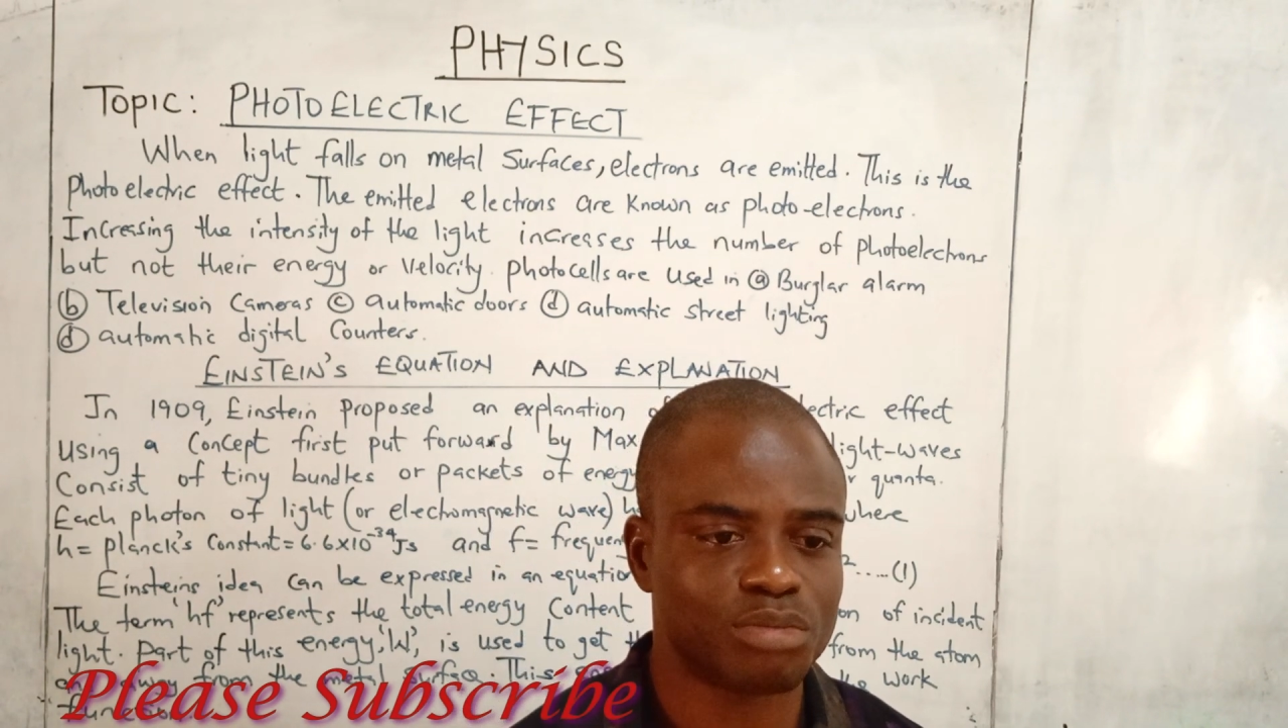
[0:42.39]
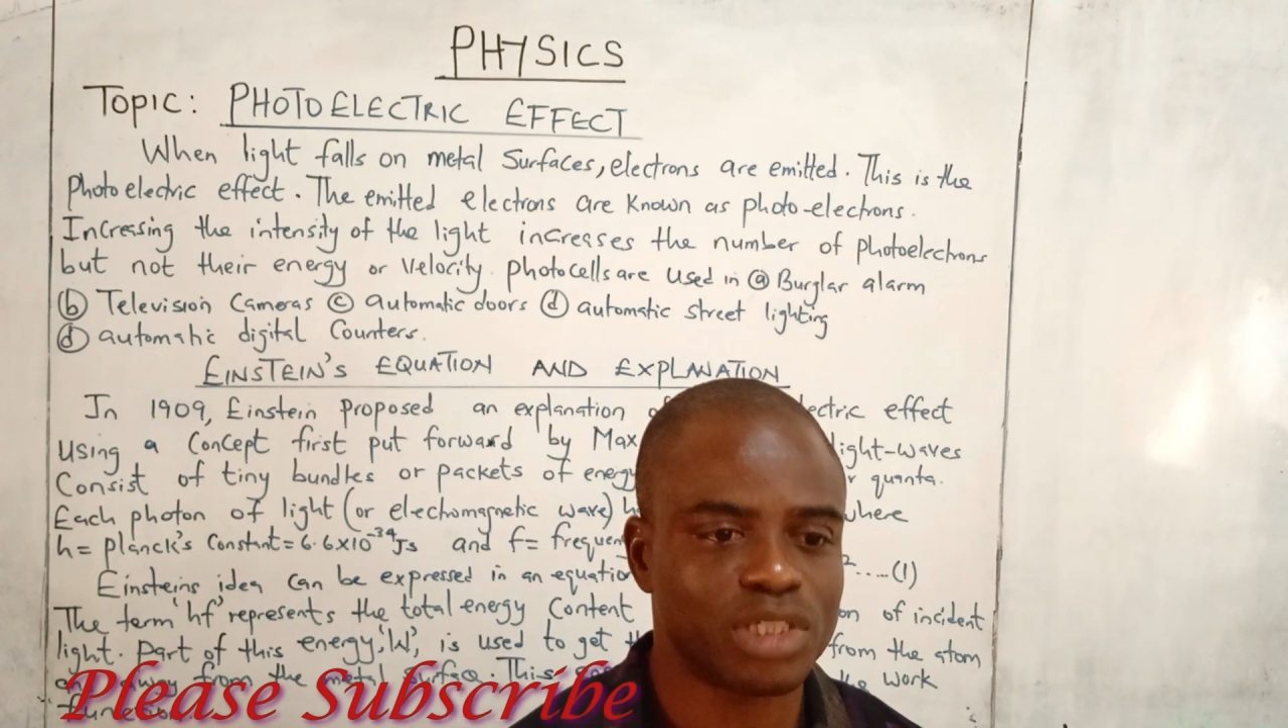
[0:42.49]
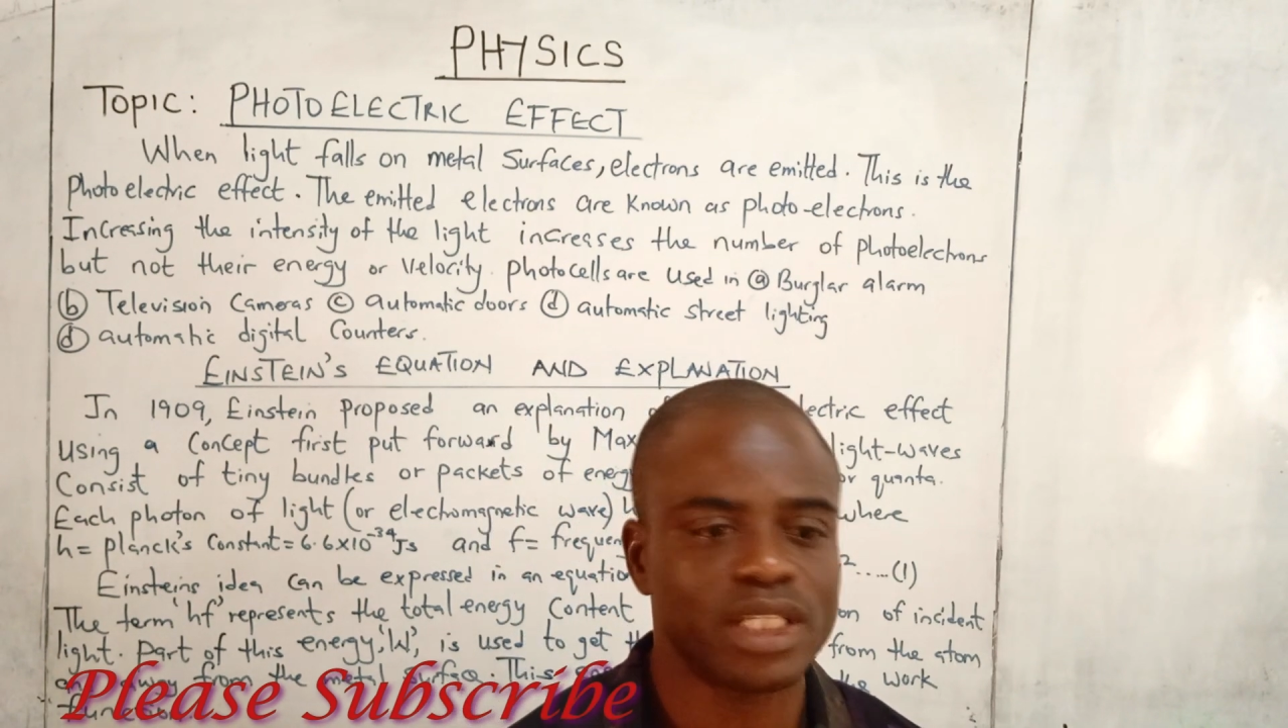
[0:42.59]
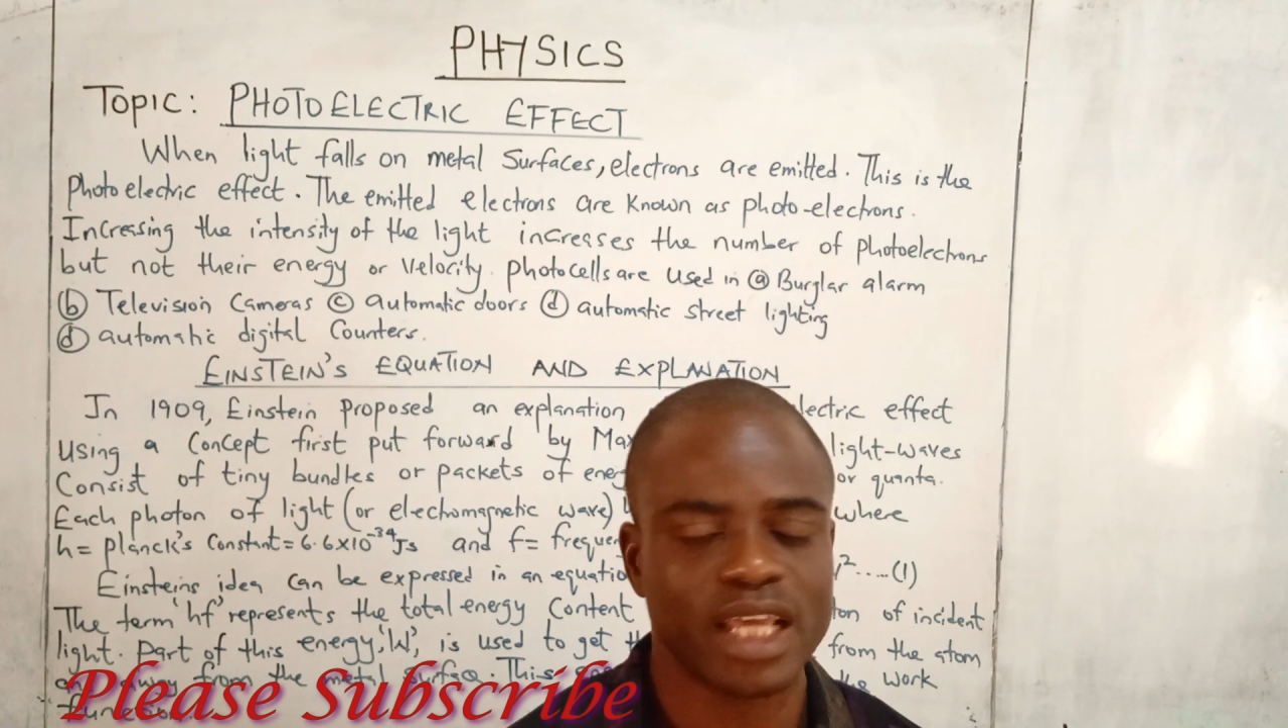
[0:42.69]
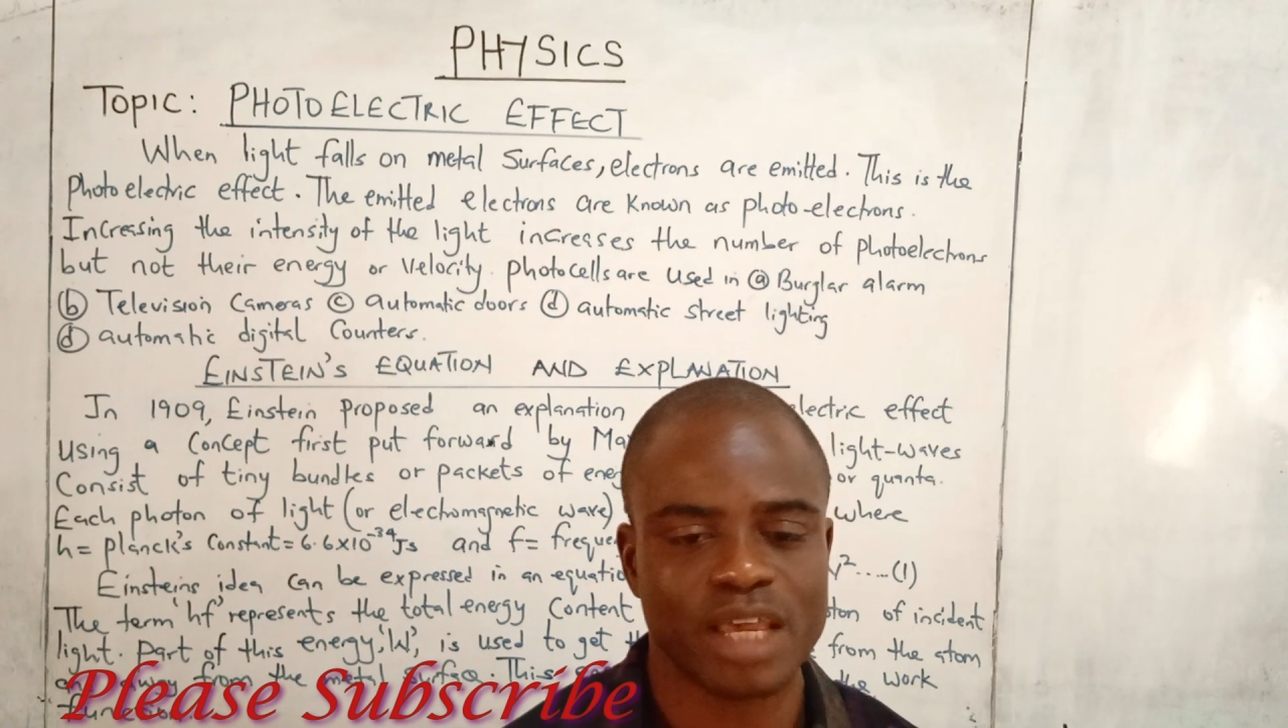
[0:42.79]

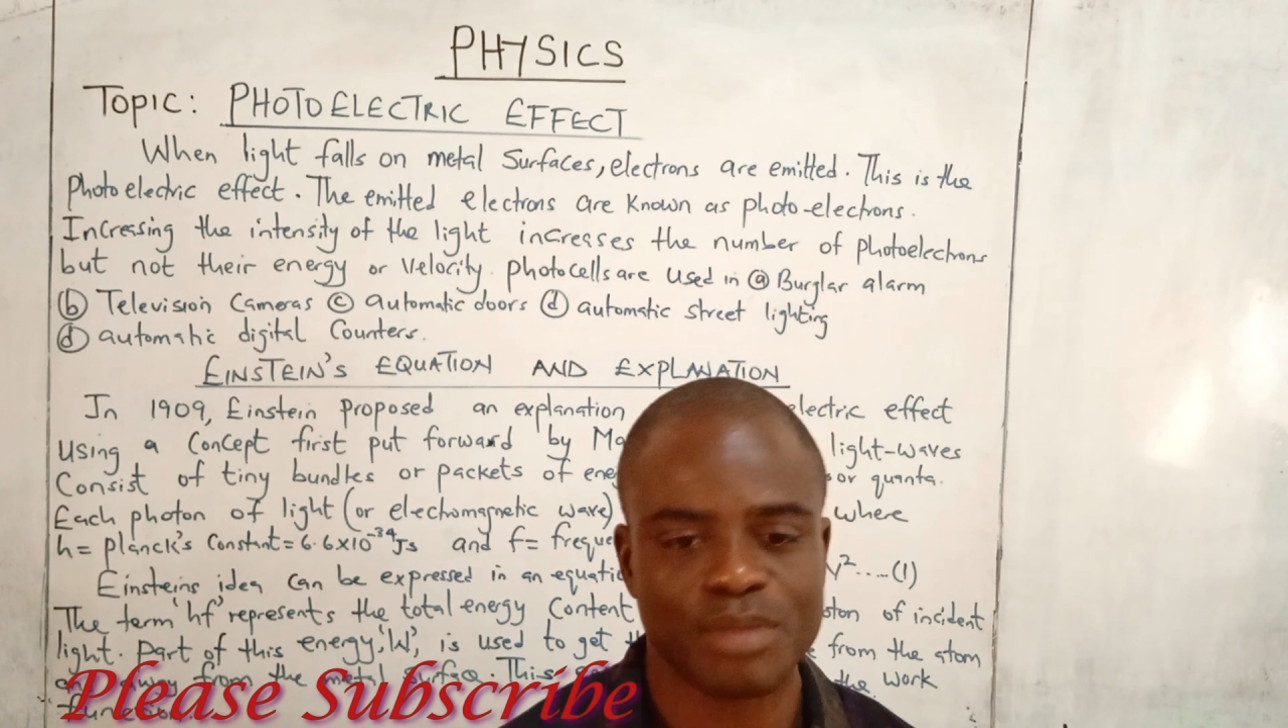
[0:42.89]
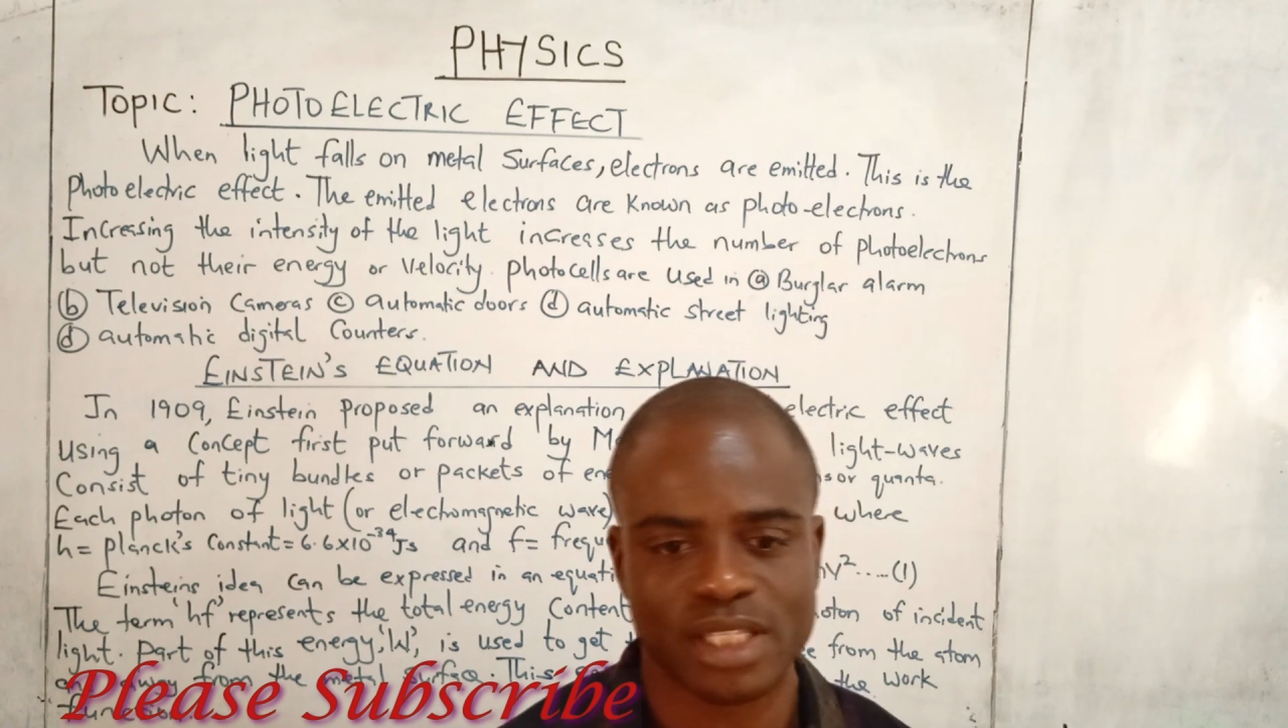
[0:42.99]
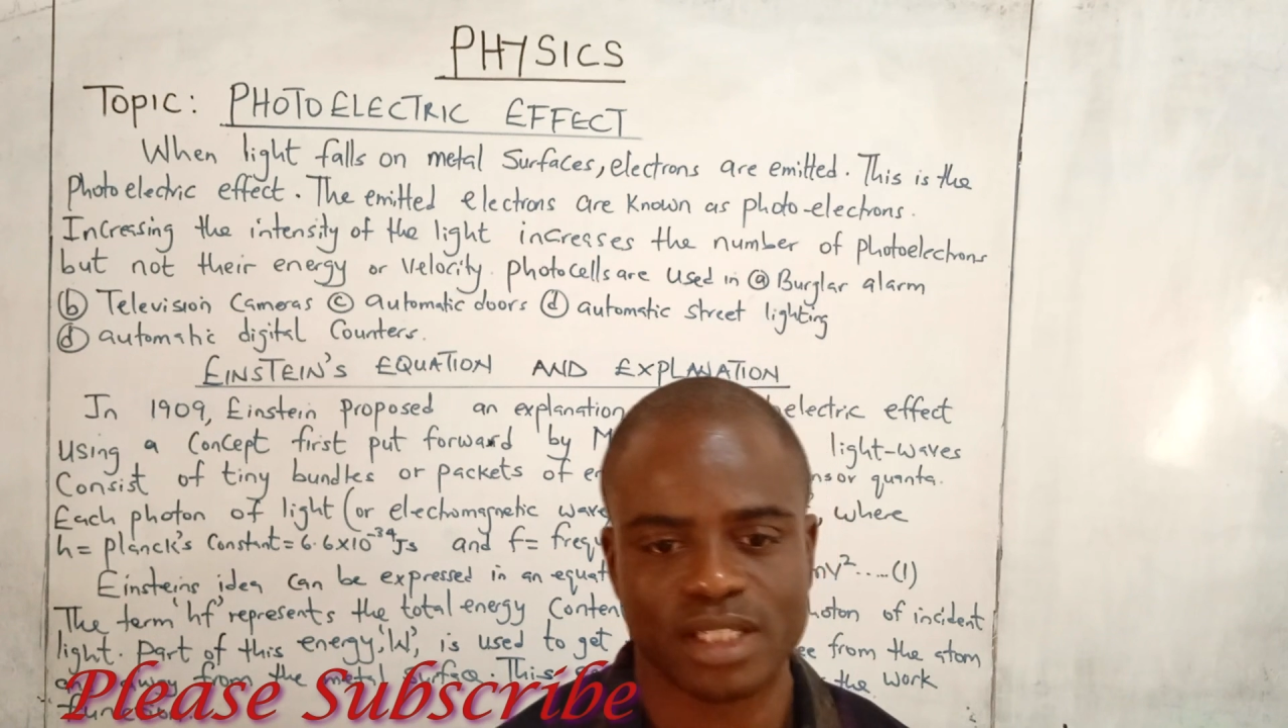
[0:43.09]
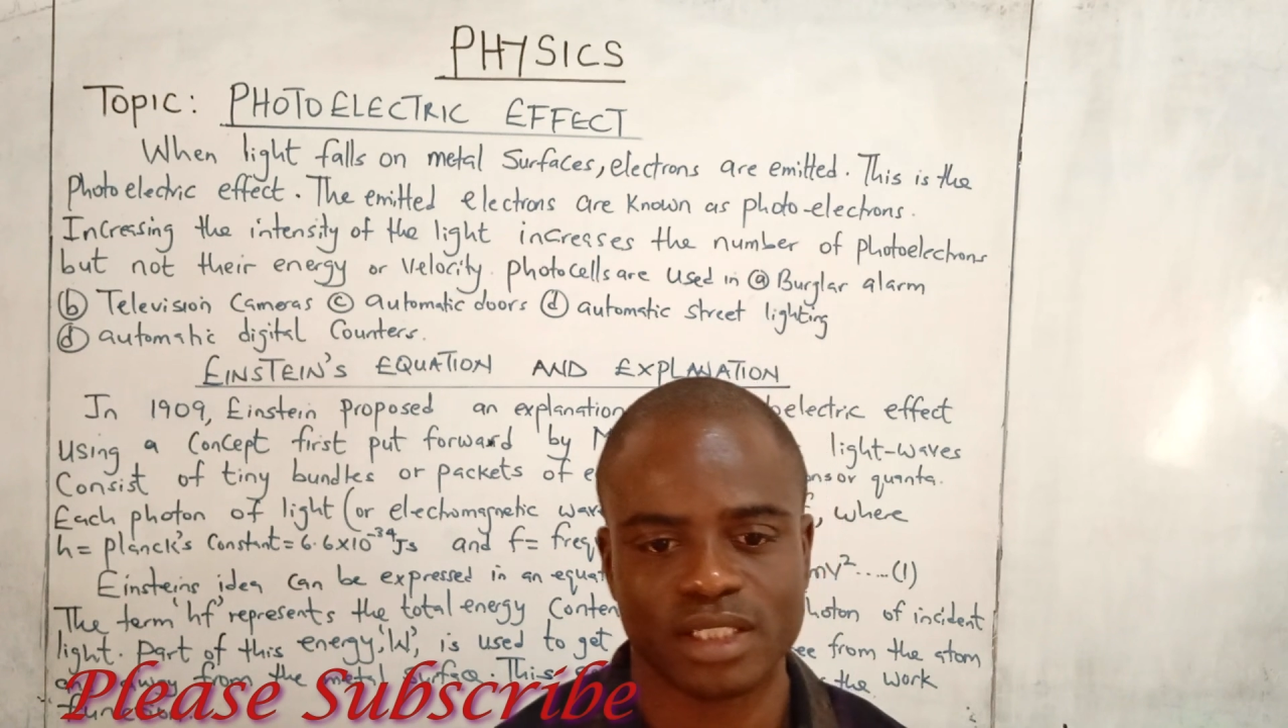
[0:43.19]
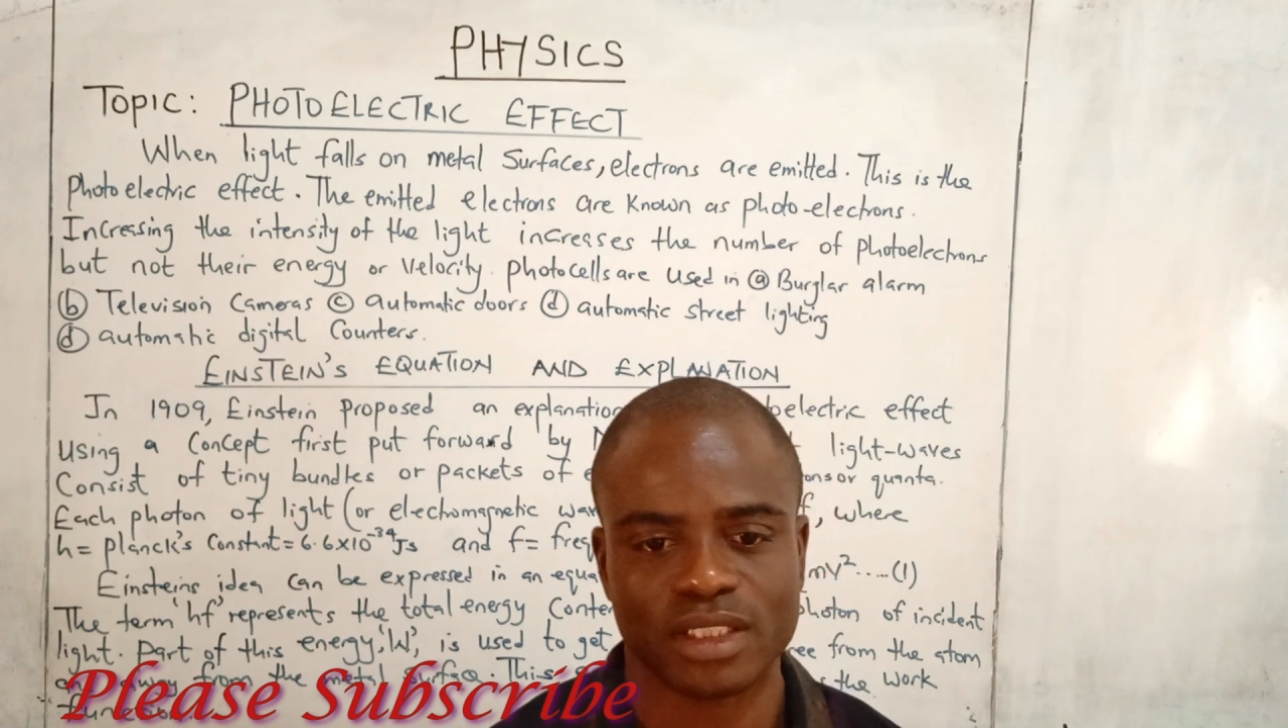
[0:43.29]
being
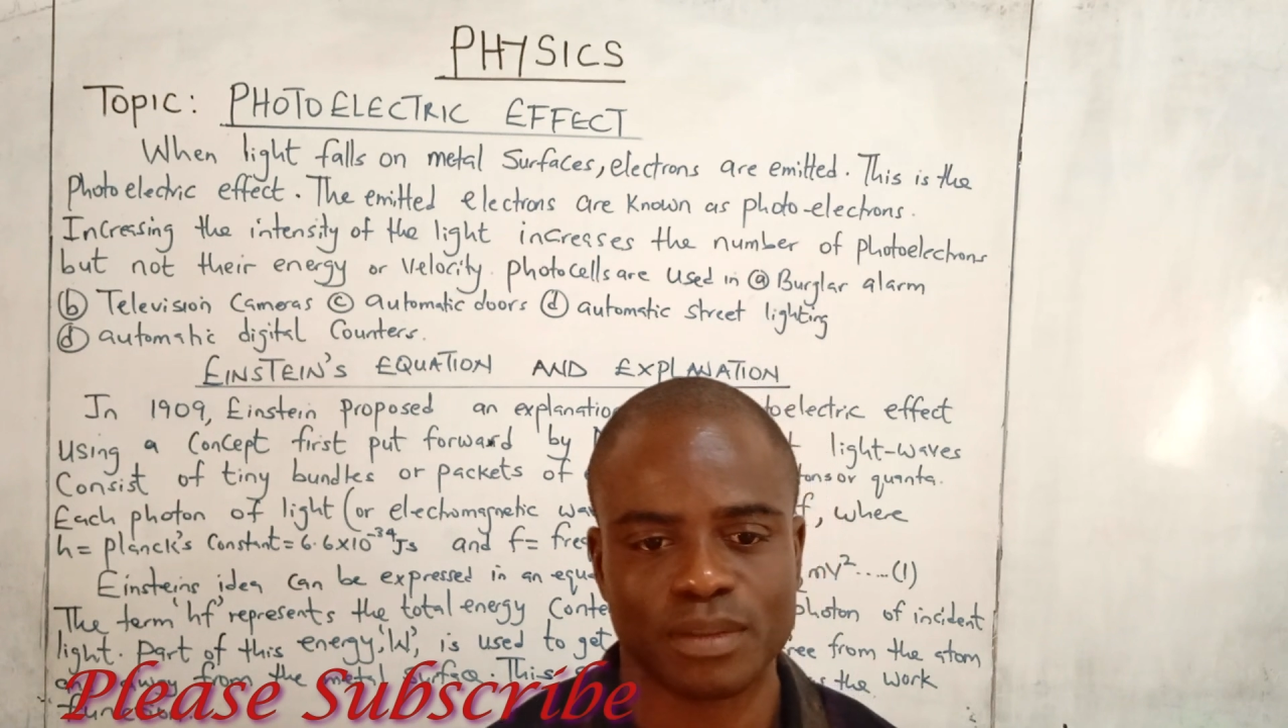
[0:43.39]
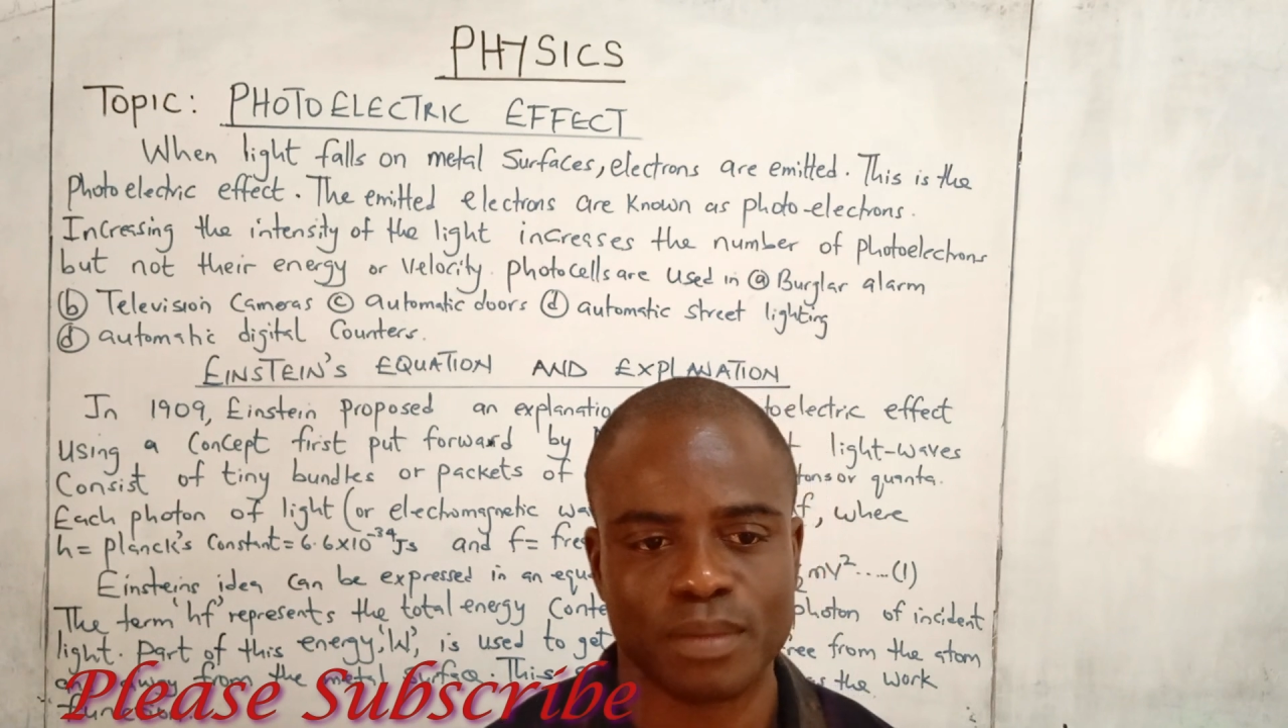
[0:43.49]
emitted.